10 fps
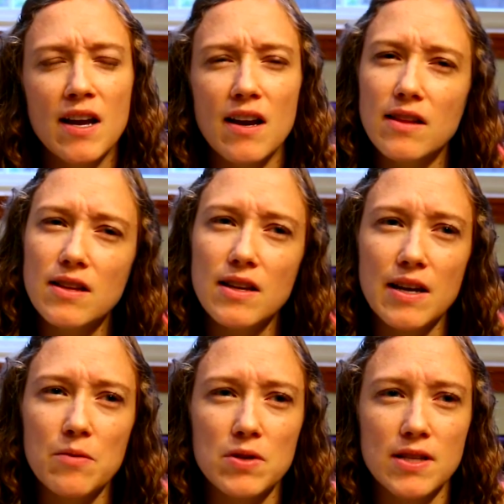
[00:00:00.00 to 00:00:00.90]
Not that
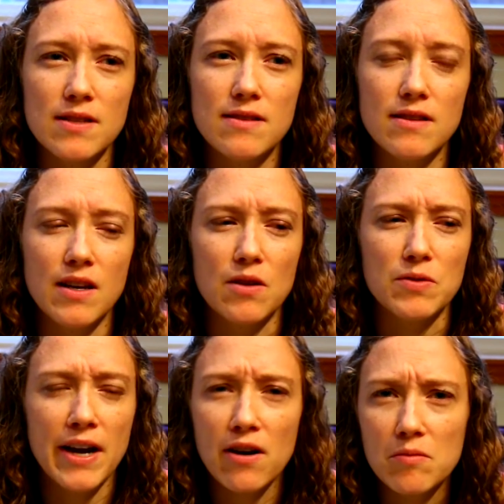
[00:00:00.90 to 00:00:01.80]
it was, you know,
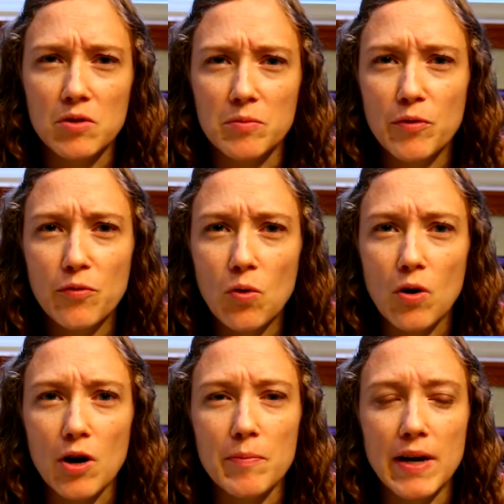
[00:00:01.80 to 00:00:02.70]
terrible before,